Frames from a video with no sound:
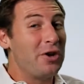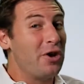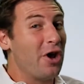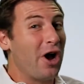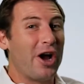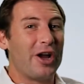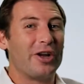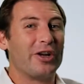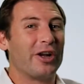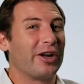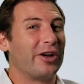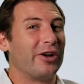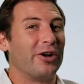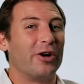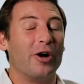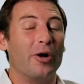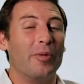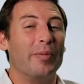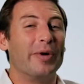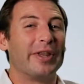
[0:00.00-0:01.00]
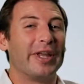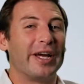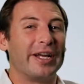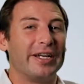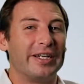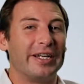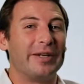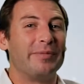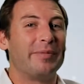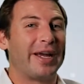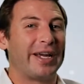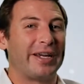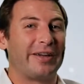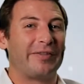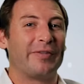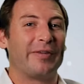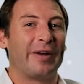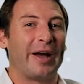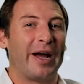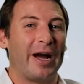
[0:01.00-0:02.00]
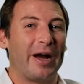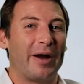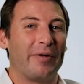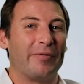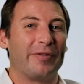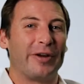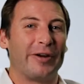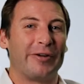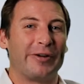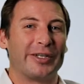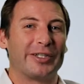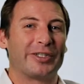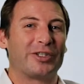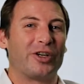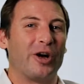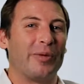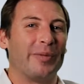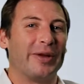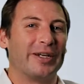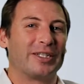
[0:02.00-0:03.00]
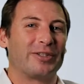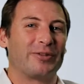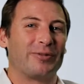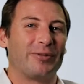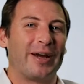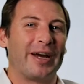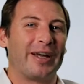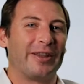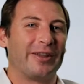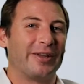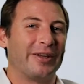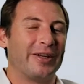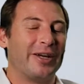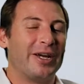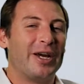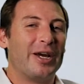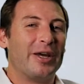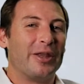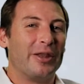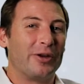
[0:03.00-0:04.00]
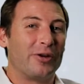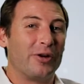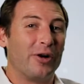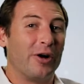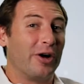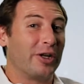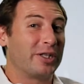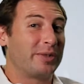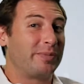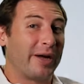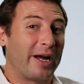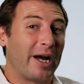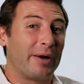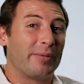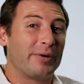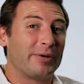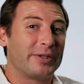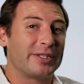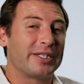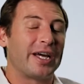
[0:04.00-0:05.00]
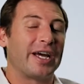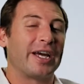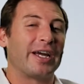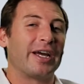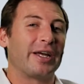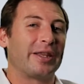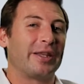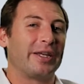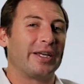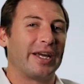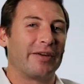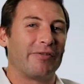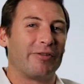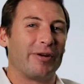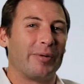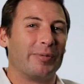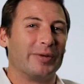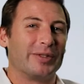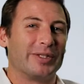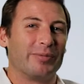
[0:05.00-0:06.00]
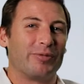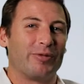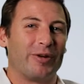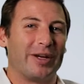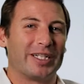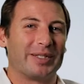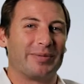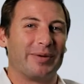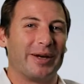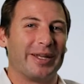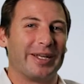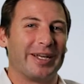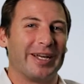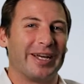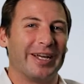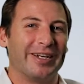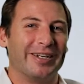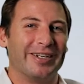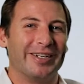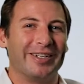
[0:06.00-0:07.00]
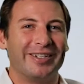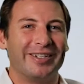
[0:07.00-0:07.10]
No, not at all, but they did make various comments throughout the course, but I will say, I think everyone was impressed by the end.